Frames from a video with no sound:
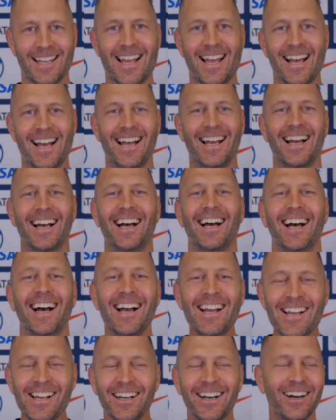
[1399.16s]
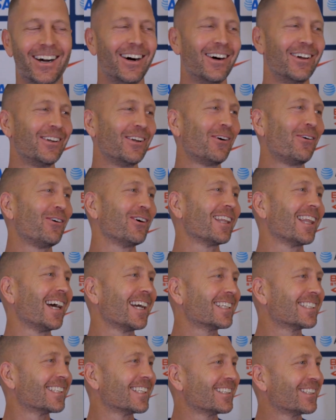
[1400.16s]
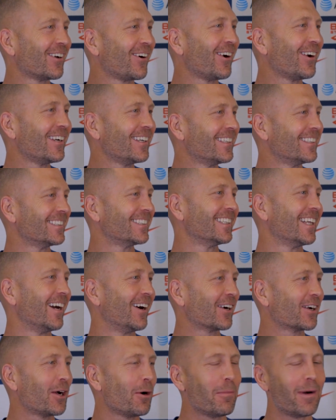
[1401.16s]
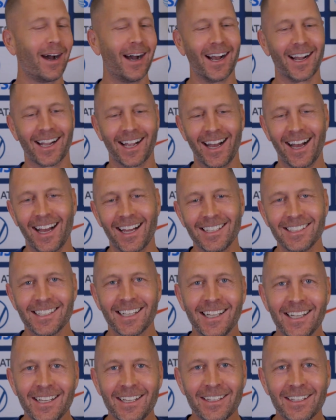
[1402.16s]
Tar Heels. Oh, no one likes the Tar Heels now. Come on, guys.